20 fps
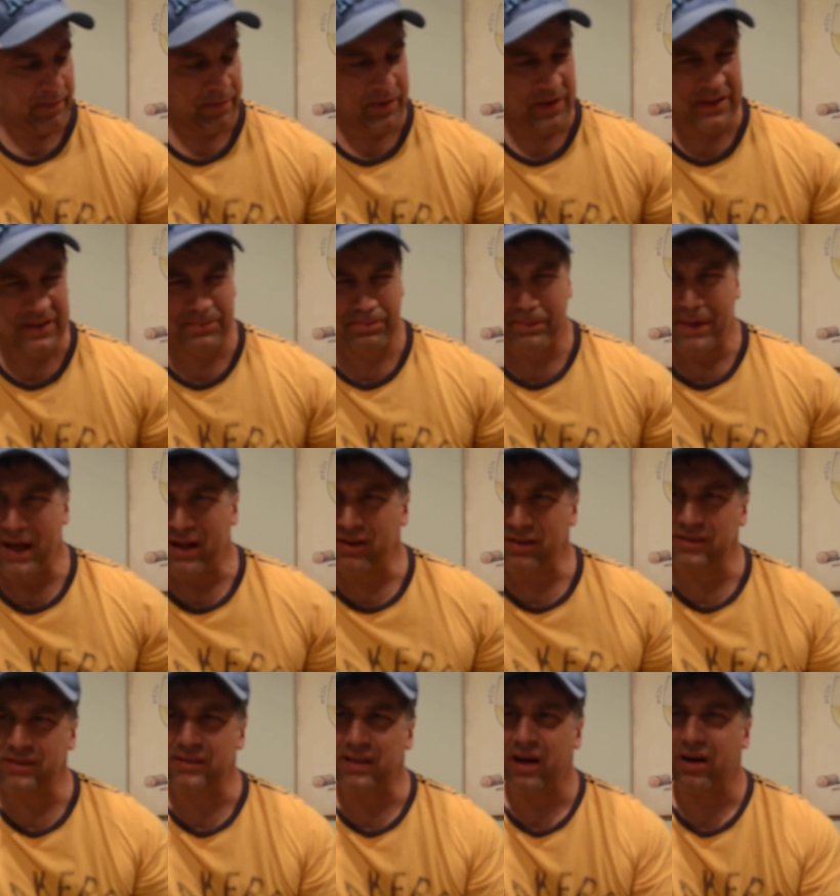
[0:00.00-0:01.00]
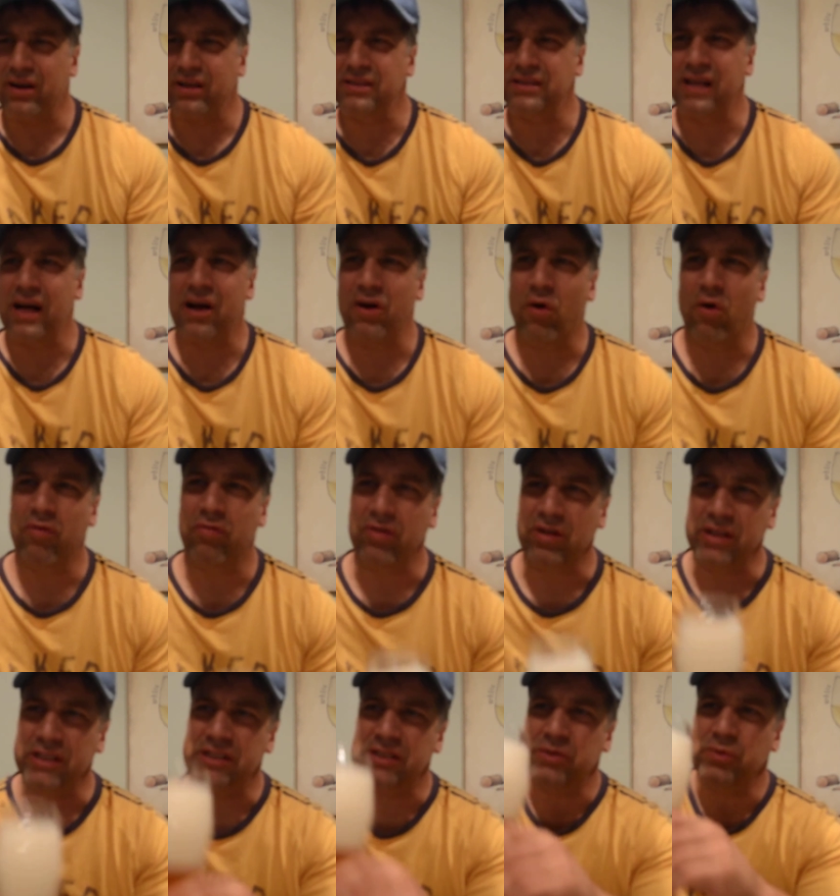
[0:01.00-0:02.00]
But it's balanced out. It's not
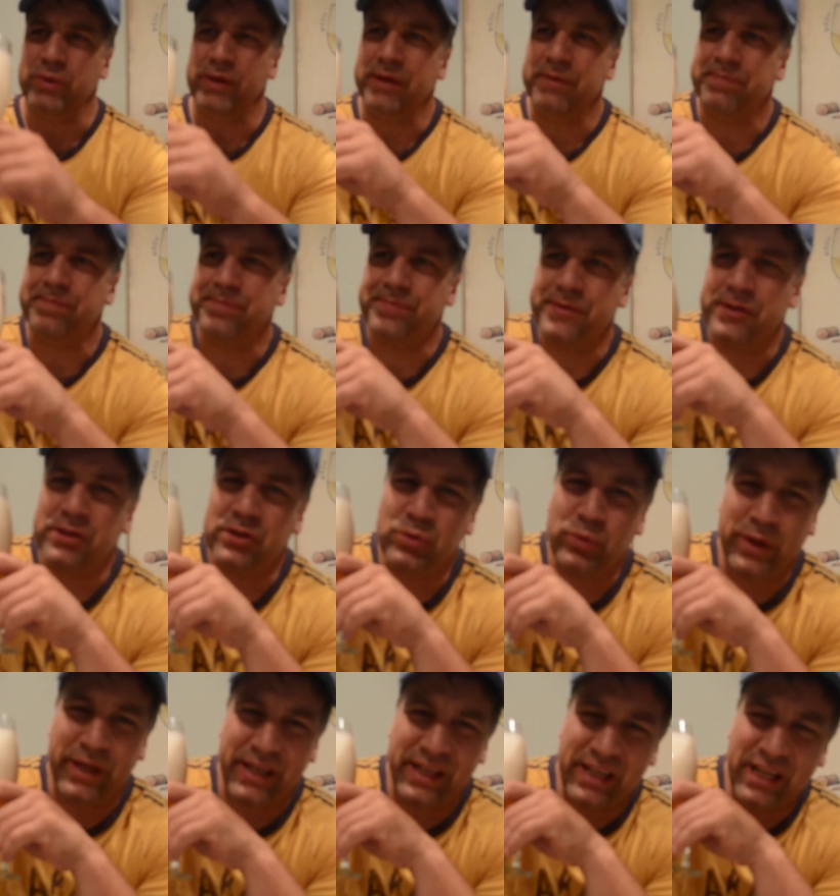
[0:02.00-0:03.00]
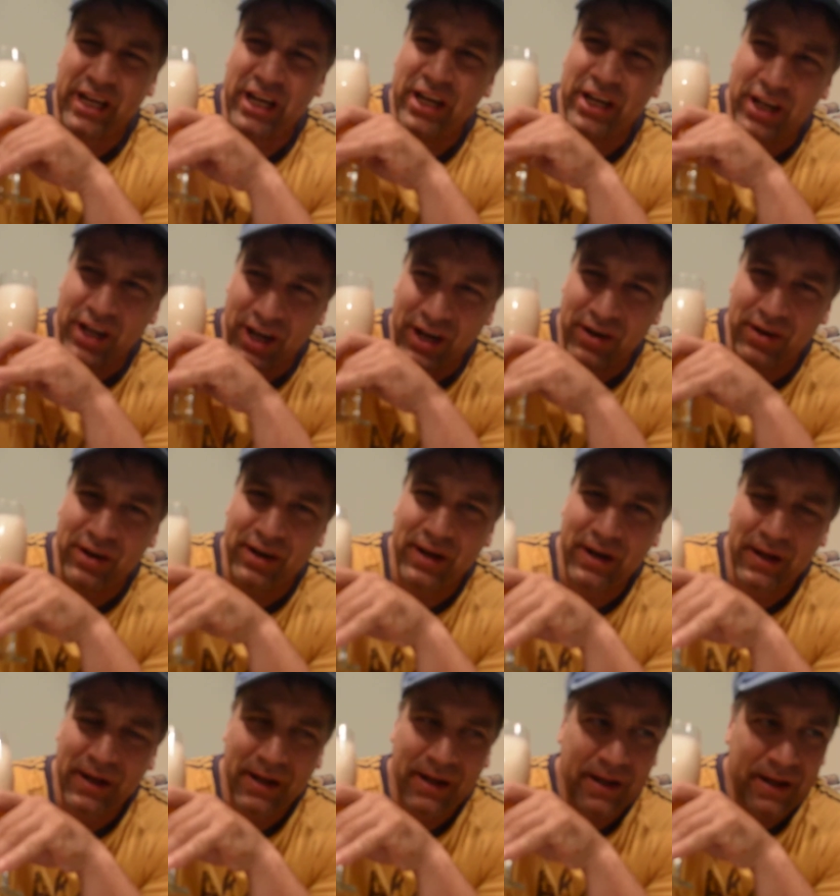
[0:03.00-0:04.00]
overly sweet. Sweet done
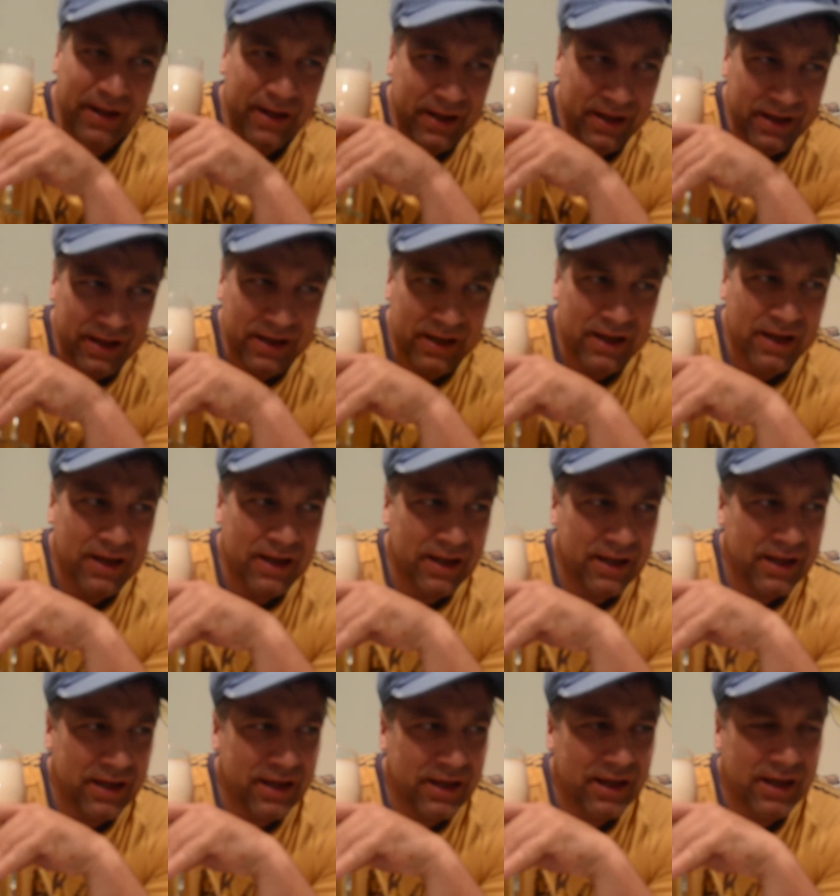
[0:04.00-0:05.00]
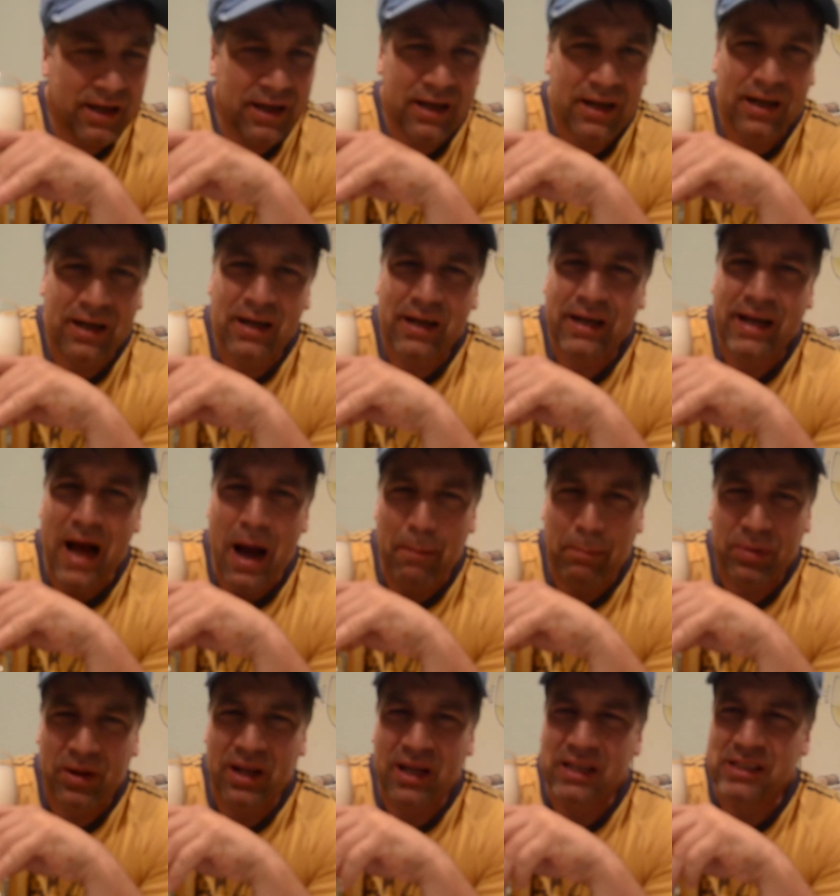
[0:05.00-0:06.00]
uh,
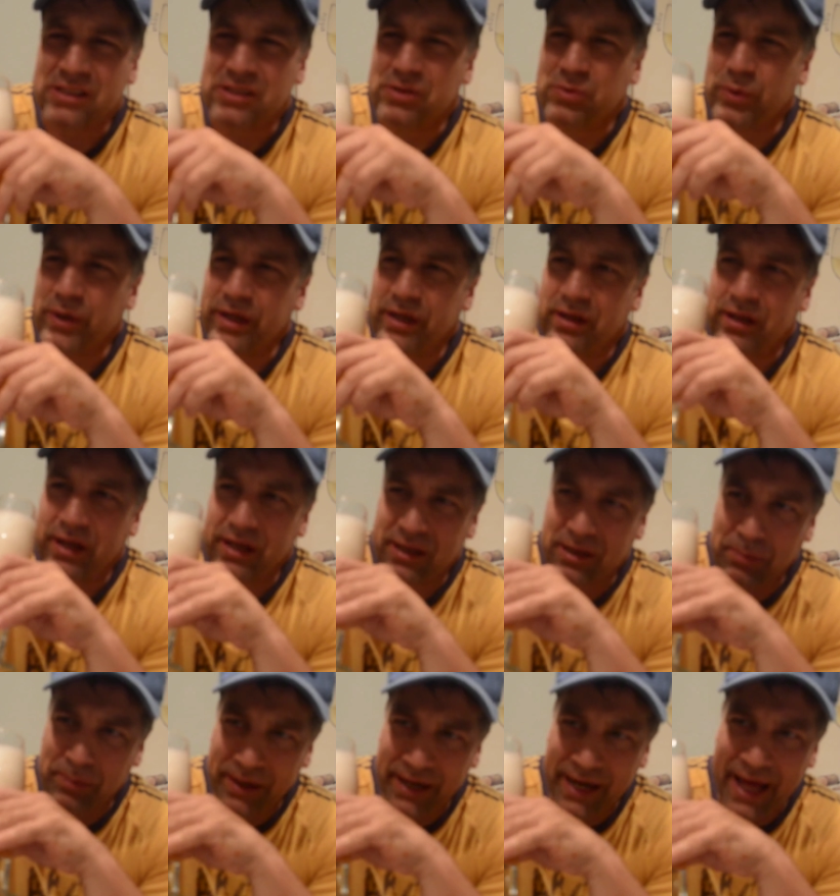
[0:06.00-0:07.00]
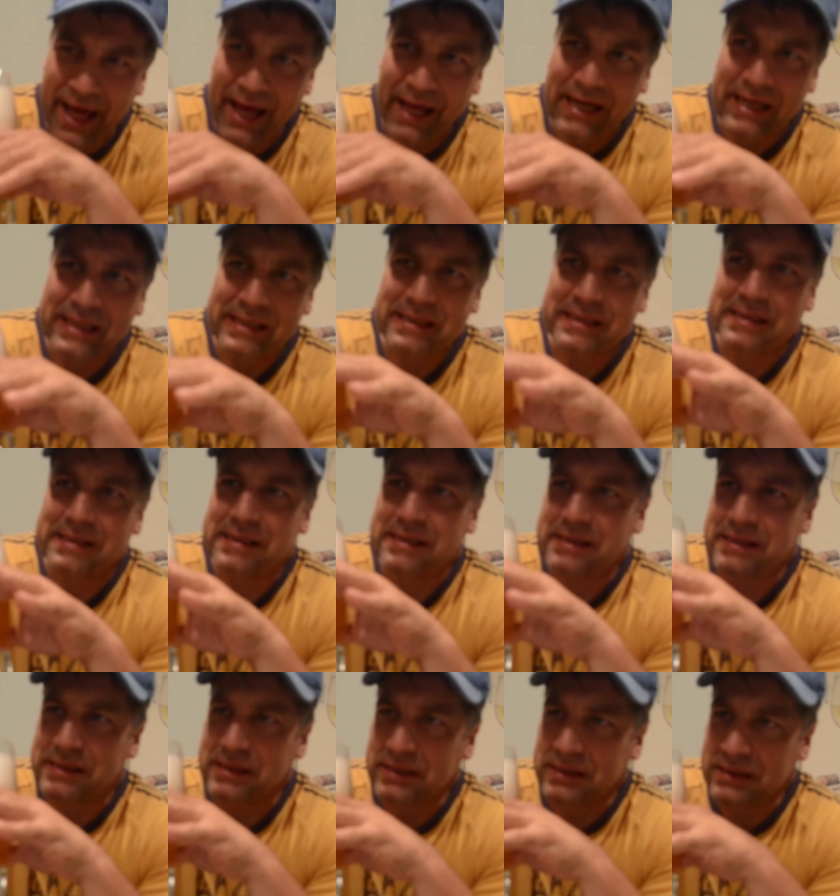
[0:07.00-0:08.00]
complex sweet like the bananas
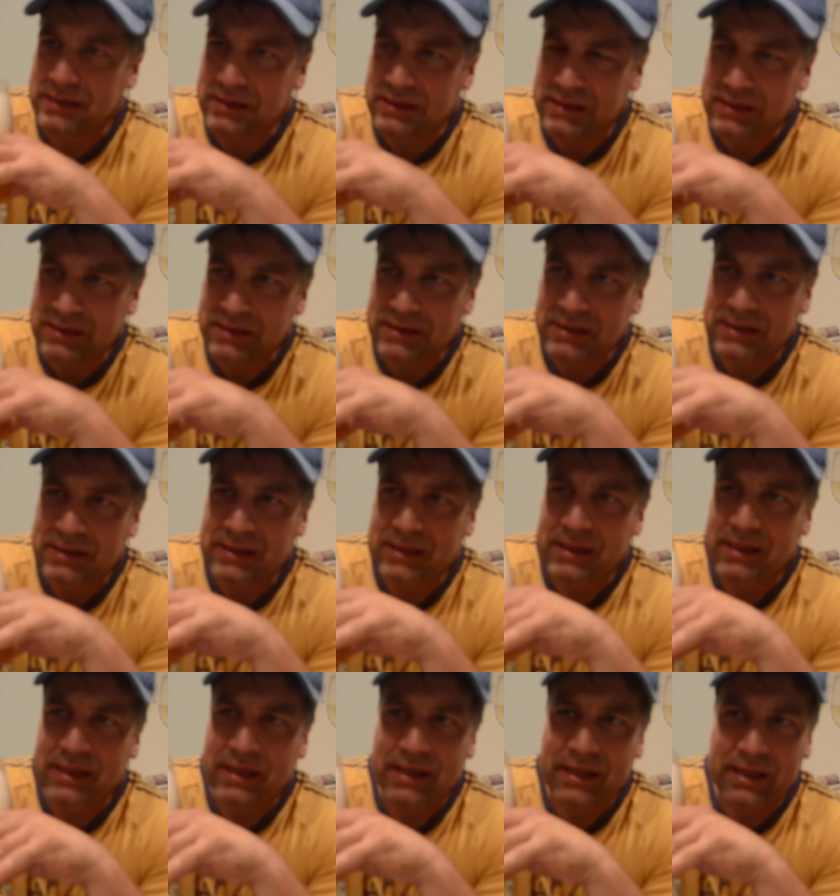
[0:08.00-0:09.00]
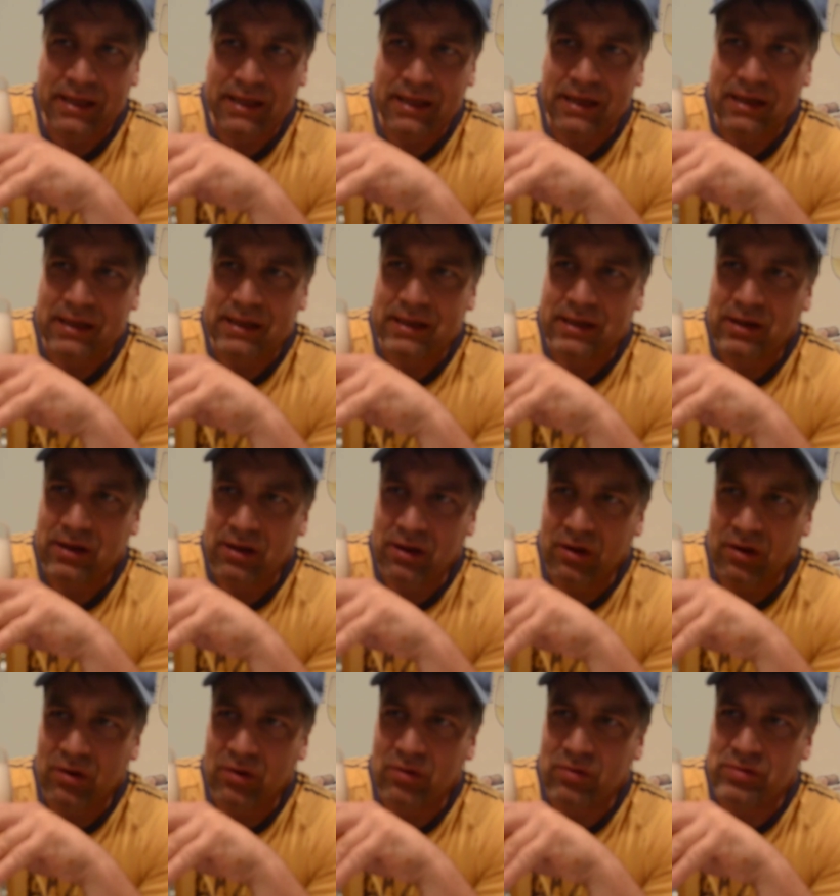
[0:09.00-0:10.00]
and the, and the
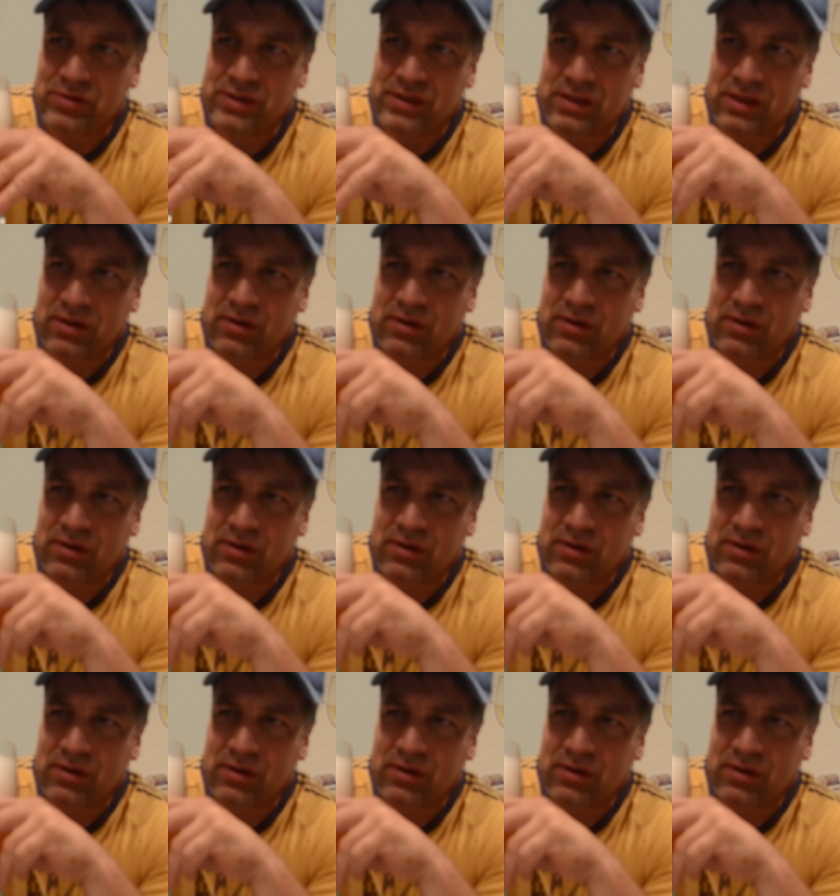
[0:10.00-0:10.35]
cloves and the